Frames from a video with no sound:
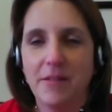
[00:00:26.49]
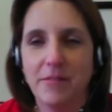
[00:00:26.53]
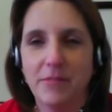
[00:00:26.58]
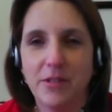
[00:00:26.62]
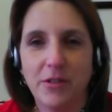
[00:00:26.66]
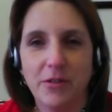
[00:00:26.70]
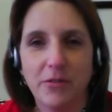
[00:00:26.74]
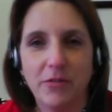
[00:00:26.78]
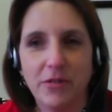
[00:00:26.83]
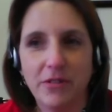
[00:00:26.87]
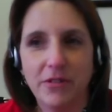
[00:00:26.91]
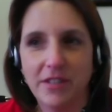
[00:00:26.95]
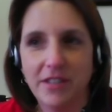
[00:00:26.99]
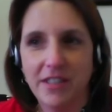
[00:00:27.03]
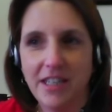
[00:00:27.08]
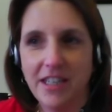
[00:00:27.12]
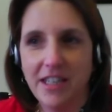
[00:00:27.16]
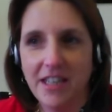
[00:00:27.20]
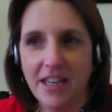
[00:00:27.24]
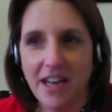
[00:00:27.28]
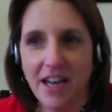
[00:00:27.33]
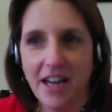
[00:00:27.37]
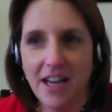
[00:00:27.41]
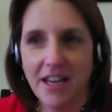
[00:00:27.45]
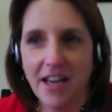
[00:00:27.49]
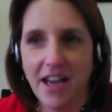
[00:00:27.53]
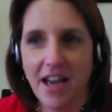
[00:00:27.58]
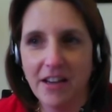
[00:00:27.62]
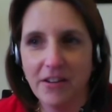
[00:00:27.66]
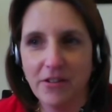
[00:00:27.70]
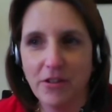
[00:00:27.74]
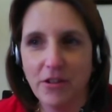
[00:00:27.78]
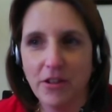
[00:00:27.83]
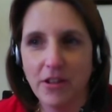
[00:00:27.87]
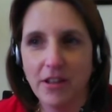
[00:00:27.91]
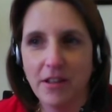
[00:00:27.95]
So Christine and I
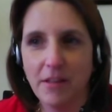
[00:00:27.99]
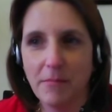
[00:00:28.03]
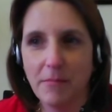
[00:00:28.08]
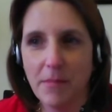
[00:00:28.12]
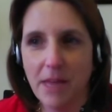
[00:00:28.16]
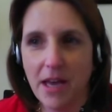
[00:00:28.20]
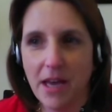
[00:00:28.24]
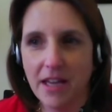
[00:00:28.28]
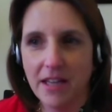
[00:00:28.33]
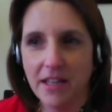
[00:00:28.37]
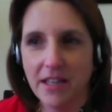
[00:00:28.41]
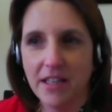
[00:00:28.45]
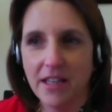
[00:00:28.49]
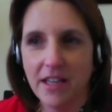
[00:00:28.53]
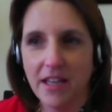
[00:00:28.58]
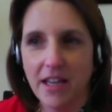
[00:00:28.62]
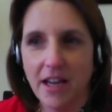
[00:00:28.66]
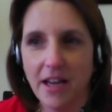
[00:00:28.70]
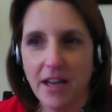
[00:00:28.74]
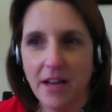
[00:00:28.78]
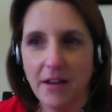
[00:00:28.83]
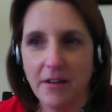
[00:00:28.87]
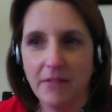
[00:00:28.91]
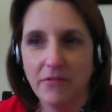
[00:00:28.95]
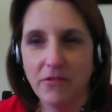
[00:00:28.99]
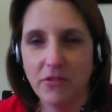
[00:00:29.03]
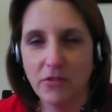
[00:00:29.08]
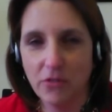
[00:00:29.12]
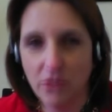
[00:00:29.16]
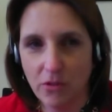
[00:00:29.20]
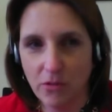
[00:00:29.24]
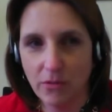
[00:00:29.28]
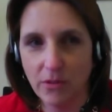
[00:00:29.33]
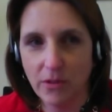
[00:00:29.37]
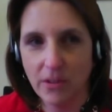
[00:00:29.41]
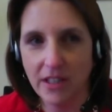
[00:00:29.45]
actually met
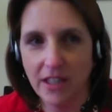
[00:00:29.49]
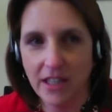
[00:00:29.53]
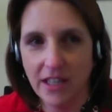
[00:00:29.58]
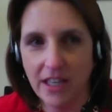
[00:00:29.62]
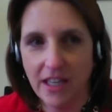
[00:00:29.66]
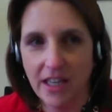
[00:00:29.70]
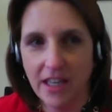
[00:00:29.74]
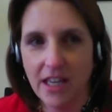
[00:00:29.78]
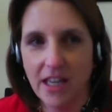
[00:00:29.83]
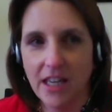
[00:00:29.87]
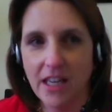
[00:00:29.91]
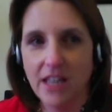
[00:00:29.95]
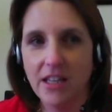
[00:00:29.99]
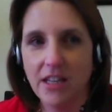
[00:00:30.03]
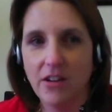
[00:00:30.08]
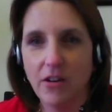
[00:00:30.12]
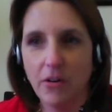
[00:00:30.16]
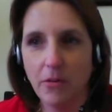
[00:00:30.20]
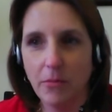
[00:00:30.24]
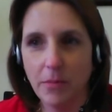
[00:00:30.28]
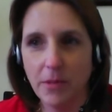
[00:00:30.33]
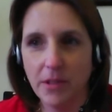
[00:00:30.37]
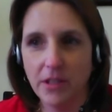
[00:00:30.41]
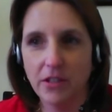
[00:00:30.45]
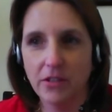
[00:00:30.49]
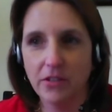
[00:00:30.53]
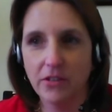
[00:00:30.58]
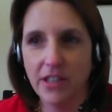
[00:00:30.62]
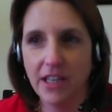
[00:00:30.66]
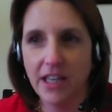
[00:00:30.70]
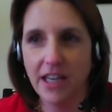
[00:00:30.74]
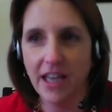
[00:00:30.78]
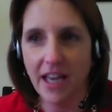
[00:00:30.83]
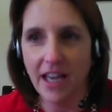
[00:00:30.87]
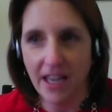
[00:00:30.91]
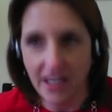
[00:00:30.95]
virtually in Open
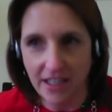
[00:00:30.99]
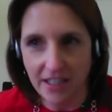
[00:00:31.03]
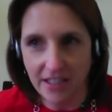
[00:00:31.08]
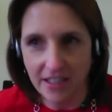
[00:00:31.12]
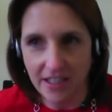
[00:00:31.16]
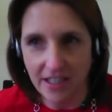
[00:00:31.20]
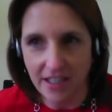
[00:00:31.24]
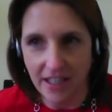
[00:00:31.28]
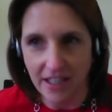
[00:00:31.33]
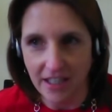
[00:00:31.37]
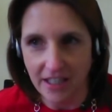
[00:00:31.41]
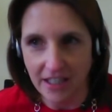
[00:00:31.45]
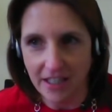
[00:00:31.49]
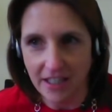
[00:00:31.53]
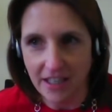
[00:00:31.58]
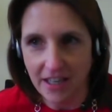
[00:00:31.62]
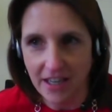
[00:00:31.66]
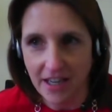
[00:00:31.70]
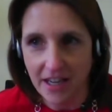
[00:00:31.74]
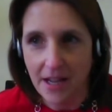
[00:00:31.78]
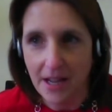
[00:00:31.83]
Learning 18.